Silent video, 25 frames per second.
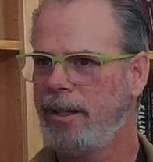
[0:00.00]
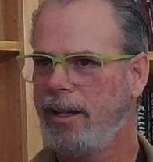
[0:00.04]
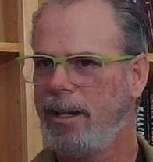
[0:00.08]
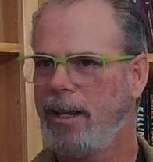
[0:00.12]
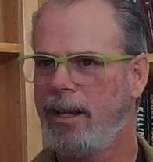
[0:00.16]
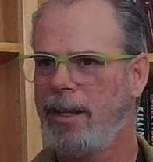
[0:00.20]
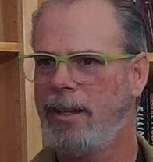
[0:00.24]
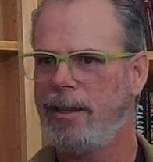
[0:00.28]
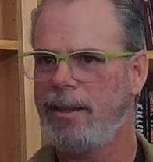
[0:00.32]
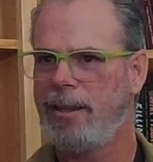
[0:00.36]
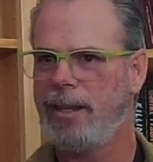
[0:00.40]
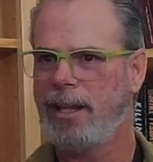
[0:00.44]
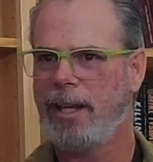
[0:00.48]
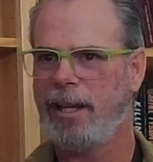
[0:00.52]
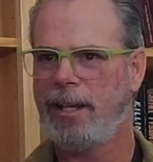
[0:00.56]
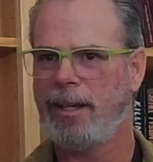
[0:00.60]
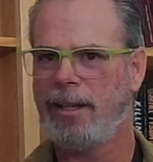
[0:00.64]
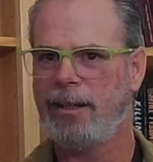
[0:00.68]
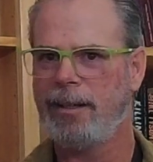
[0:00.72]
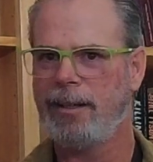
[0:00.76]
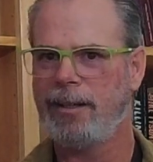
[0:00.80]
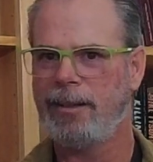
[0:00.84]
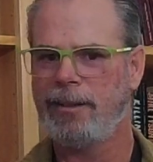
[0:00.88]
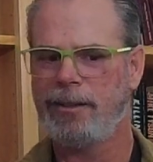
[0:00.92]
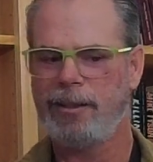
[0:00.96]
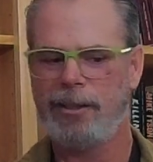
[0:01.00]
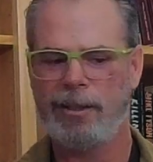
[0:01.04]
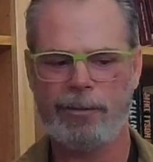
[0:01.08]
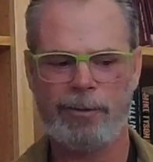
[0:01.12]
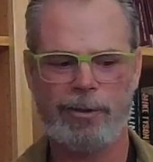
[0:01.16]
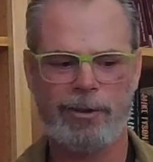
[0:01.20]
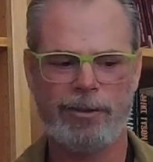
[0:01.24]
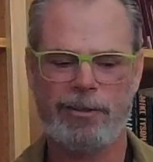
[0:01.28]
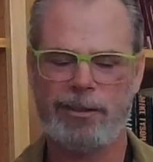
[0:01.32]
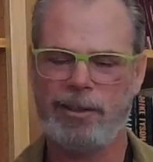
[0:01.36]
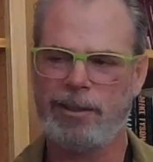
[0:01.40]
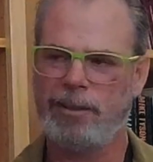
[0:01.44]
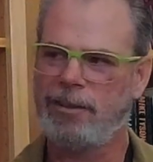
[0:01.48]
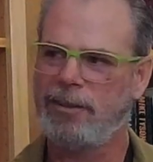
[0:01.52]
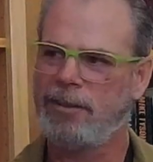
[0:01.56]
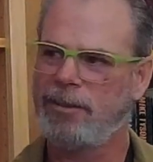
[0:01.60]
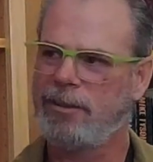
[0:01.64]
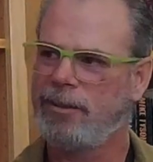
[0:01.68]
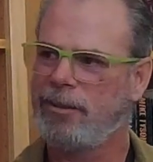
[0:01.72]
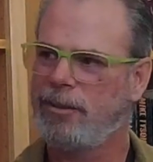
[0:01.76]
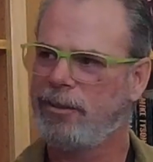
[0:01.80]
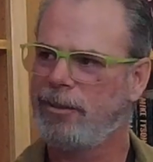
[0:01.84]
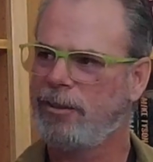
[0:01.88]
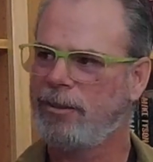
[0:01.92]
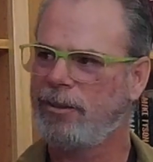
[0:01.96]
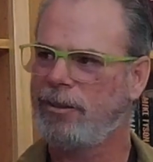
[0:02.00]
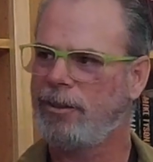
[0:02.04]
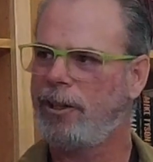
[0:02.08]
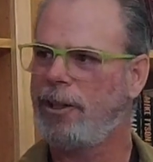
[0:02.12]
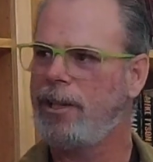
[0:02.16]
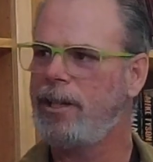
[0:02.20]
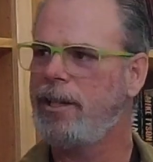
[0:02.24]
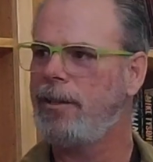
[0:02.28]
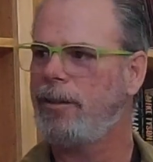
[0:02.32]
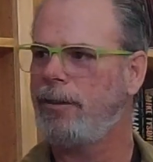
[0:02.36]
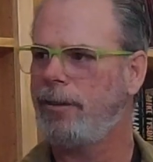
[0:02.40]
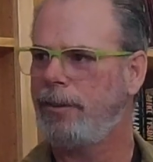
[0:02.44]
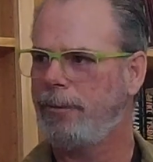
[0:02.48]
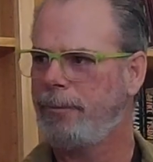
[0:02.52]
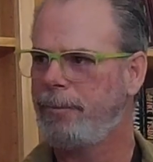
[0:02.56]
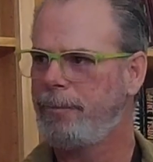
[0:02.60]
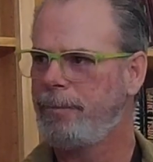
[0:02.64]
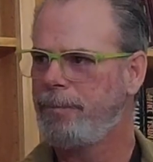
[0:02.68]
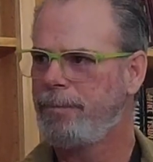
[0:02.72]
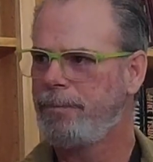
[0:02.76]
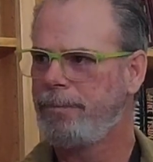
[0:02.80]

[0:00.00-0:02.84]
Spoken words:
And then, you know, there's this cycle.